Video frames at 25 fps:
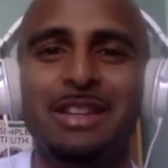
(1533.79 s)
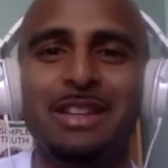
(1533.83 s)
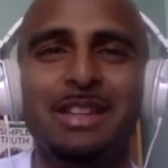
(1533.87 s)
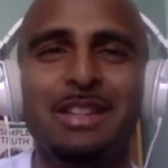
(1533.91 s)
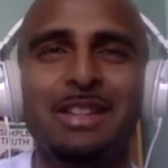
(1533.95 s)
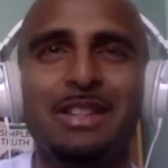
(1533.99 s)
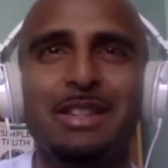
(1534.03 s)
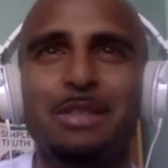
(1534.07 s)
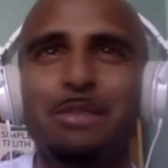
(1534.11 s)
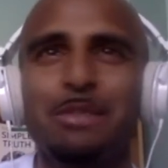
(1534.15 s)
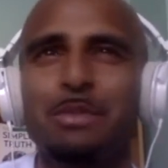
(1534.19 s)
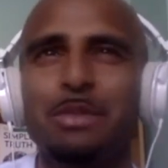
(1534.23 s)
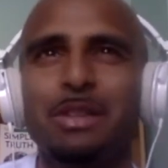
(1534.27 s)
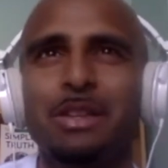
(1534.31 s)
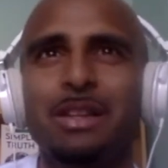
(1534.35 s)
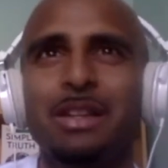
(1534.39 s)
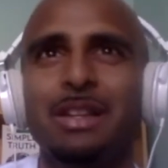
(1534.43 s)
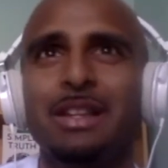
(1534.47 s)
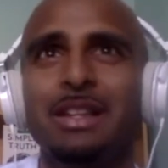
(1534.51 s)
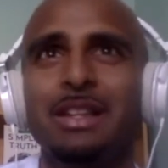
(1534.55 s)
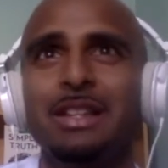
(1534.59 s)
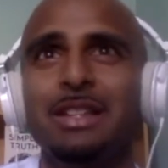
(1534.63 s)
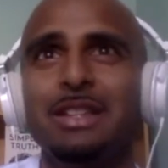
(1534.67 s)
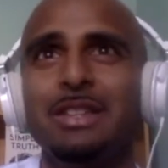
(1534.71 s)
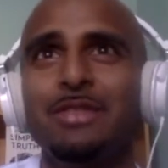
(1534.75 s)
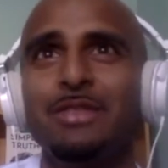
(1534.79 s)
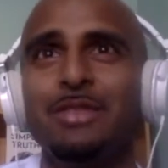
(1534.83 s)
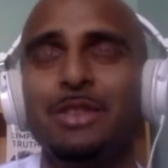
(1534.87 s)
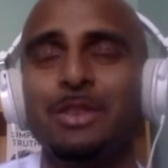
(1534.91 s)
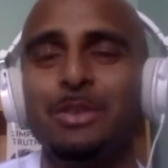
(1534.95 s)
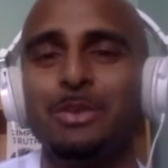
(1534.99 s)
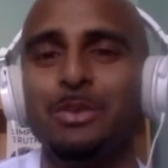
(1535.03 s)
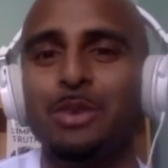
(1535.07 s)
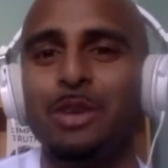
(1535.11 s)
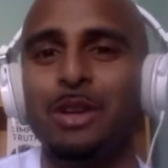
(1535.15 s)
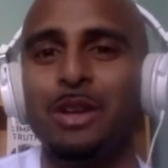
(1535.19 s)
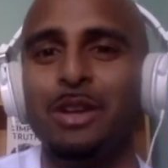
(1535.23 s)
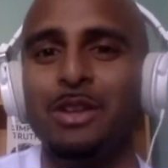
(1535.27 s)
It's a completely different
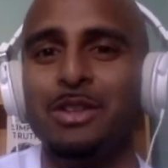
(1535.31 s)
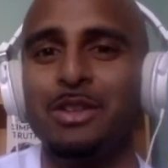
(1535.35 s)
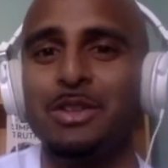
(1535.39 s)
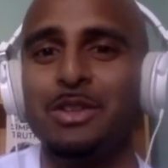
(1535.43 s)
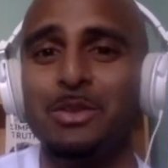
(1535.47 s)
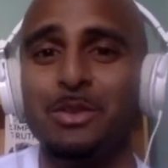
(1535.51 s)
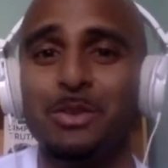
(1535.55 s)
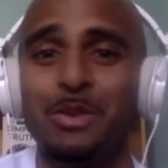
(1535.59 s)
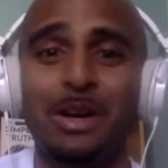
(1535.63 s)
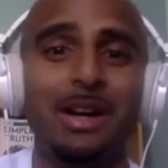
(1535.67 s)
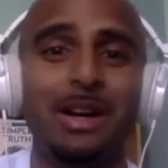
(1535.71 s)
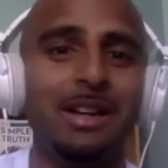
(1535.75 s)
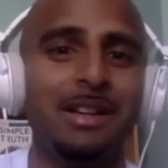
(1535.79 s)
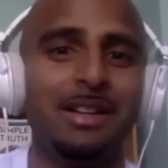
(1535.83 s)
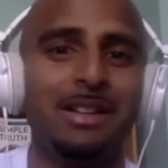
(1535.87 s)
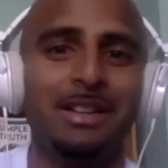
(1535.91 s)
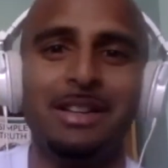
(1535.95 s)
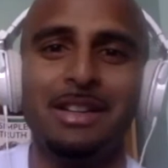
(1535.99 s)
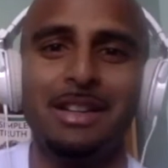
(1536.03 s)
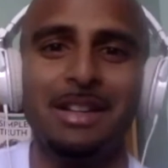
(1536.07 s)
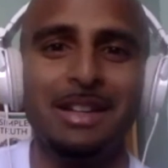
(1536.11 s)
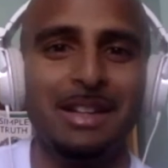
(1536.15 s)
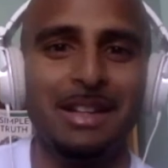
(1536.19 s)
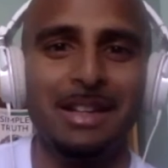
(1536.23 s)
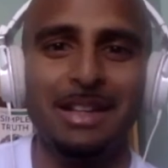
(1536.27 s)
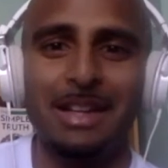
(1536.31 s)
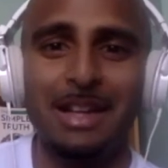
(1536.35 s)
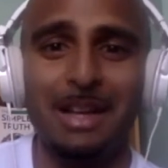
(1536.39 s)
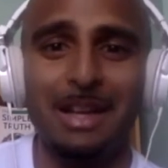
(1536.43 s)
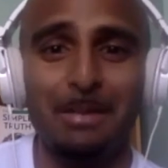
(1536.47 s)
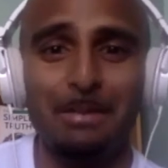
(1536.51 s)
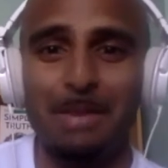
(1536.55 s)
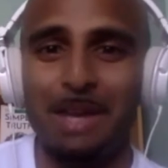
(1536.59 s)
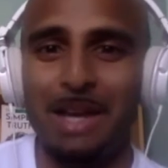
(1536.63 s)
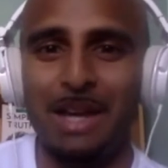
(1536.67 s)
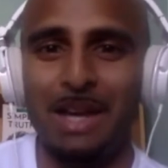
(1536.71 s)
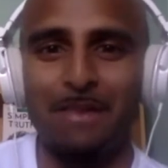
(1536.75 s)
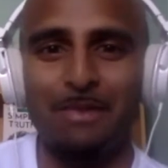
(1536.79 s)
world to what it
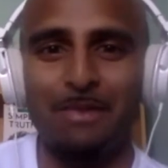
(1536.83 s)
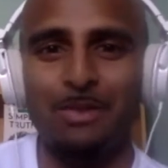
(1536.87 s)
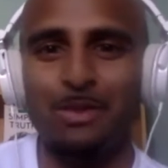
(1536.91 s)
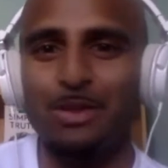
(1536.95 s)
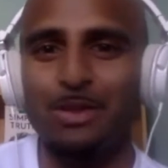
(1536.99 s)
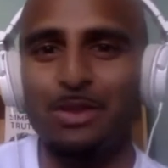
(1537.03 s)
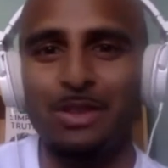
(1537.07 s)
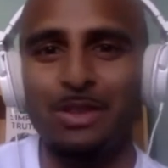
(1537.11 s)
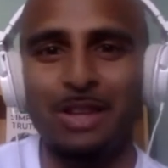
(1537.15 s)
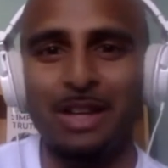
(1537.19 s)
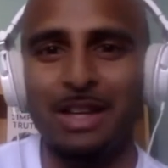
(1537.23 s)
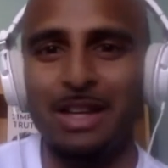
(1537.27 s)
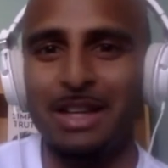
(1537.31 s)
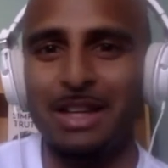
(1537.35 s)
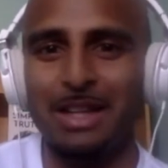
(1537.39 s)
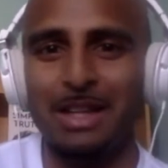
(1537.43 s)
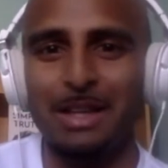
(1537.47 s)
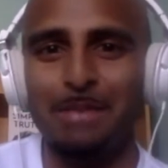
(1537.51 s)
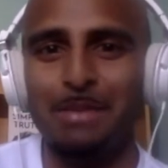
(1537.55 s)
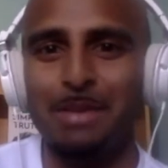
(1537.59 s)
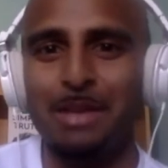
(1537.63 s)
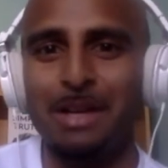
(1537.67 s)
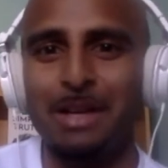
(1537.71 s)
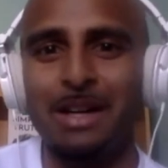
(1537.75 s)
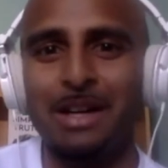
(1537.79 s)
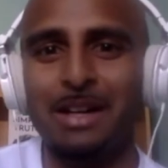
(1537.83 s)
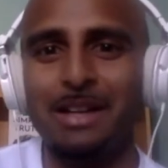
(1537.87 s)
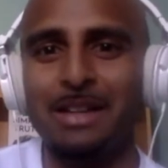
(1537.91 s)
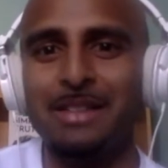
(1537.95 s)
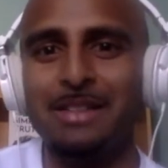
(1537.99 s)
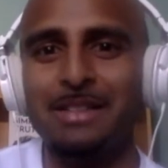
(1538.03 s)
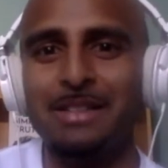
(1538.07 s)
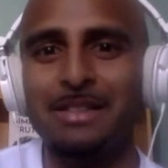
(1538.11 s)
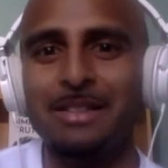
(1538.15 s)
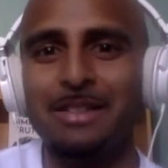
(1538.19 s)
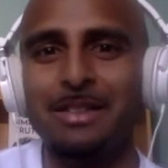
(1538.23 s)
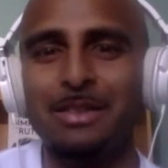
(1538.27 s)
may have looked like in the past.